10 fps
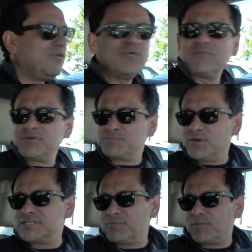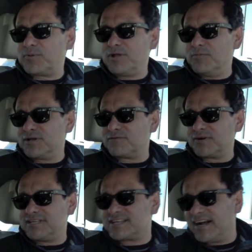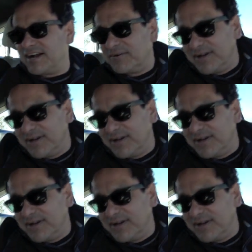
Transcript: you're responsible pretty much for this car,